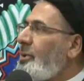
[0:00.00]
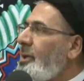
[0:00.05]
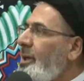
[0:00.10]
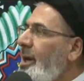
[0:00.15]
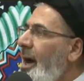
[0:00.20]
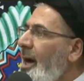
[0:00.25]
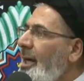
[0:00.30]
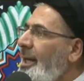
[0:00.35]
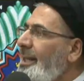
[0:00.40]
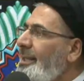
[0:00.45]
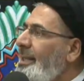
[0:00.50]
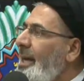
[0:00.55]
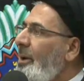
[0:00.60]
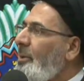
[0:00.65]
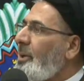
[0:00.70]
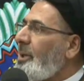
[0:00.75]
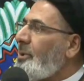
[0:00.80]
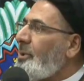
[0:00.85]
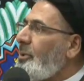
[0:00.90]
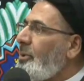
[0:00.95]
to knock at
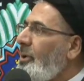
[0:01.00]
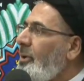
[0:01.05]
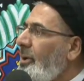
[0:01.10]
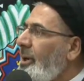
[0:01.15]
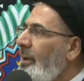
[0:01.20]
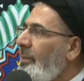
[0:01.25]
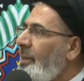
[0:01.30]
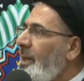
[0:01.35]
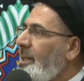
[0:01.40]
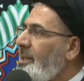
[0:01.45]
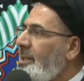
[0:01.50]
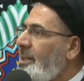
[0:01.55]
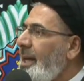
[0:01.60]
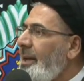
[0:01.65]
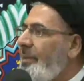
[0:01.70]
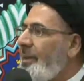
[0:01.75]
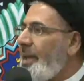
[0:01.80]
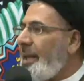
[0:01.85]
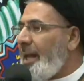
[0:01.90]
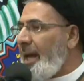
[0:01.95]
our door, and they
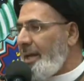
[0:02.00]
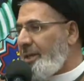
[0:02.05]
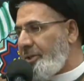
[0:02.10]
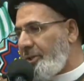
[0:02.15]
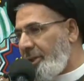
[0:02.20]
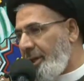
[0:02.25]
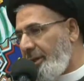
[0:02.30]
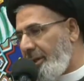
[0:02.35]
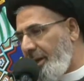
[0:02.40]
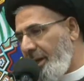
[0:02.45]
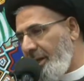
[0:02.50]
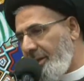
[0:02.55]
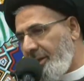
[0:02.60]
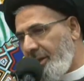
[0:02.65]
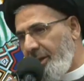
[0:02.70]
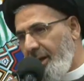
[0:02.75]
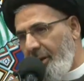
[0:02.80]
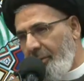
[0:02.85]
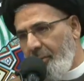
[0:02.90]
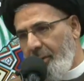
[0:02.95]
say, the next
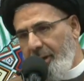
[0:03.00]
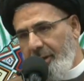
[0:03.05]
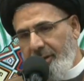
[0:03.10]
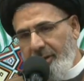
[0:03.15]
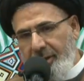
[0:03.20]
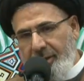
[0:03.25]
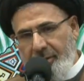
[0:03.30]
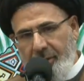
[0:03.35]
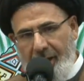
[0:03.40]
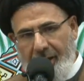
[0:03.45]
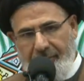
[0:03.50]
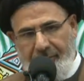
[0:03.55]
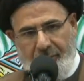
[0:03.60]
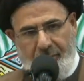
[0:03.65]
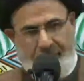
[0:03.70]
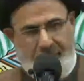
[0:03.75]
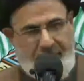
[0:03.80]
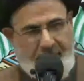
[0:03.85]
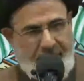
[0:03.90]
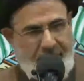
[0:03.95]
generation are waiting. You have
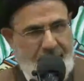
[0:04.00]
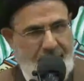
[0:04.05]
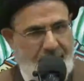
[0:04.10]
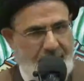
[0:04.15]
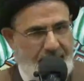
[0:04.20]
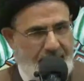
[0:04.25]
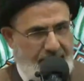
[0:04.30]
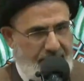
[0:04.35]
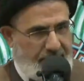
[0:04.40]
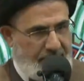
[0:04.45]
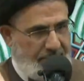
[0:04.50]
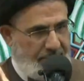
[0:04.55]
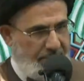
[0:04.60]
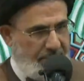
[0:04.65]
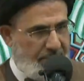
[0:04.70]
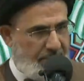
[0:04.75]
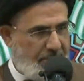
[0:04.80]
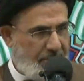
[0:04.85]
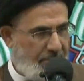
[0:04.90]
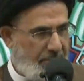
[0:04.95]
to make room.
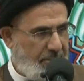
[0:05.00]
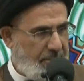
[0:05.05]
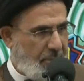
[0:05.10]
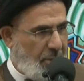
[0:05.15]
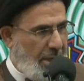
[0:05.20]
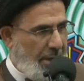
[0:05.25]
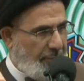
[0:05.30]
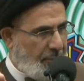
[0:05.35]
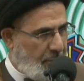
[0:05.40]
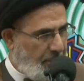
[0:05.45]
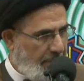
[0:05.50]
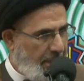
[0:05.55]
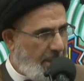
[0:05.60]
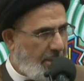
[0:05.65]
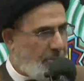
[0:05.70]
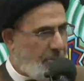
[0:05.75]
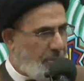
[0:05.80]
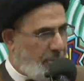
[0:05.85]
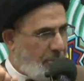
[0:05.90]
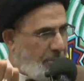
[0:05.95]
You have to
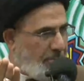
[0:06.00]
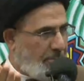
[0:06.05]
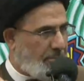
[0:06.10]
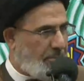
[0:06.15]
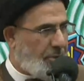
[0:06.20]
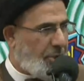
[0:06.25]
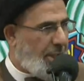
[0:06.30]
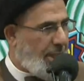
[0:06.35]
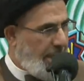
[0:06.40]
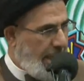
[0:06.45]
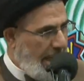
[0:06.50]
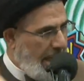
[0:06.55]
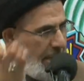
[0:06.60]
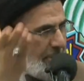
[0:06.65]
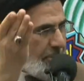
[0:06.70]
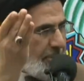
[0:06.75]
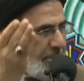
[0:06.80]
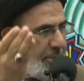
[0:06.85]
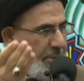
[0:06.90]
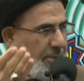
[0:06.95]
make room. Check
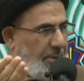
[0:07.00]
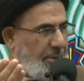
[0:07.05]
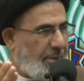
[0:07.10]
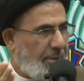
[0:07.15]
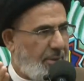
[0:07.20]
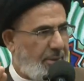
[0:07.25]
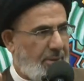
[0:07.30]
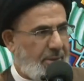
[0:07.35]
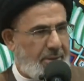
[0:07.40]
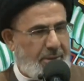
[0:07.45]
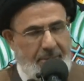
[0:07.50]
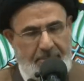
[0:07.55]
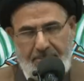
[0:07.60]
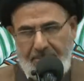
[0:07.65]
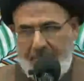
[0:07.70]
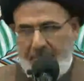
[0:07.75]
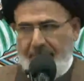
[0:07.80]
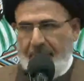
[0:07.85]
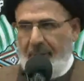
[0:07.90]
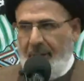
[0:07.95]
out. Some
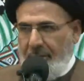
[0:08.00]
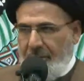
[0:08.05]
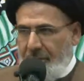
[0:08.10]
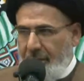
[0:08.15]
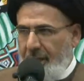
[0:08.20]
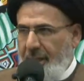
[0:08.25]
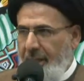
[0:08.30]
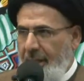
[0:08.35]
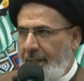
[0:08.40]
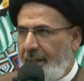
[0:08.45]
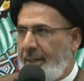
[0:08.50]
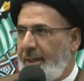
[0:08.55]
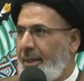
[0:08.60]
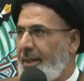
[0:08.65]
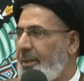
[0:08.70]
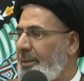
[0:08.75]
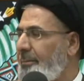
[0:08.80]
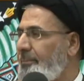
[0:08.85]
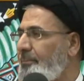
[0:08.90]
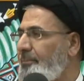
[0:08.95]
people are checking
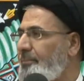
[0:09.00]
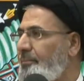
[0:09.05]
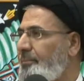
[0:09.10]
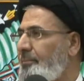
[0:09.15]
in.